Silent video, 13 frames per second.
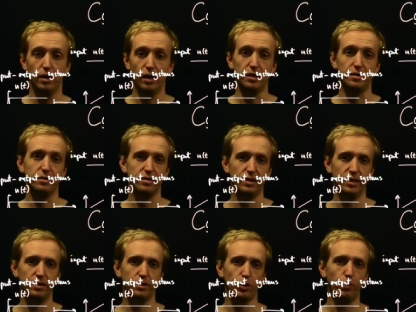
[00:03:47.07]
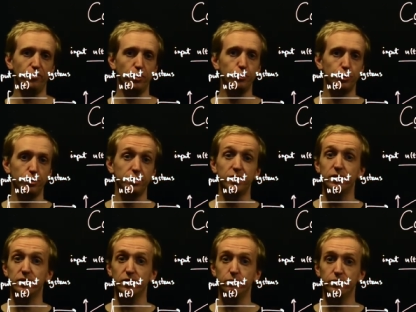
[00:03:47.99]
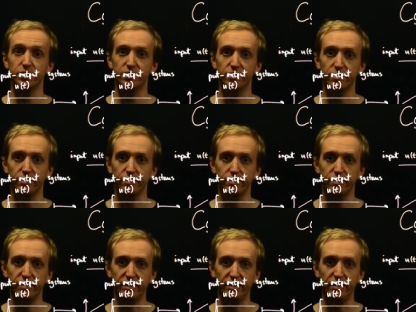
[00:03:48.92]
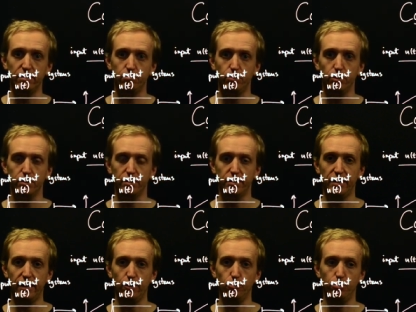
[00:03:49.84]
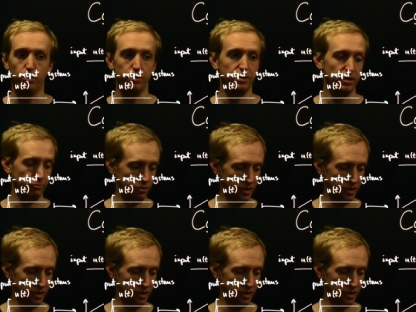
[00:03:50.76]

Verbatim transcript: And in convolution systems, the input and output are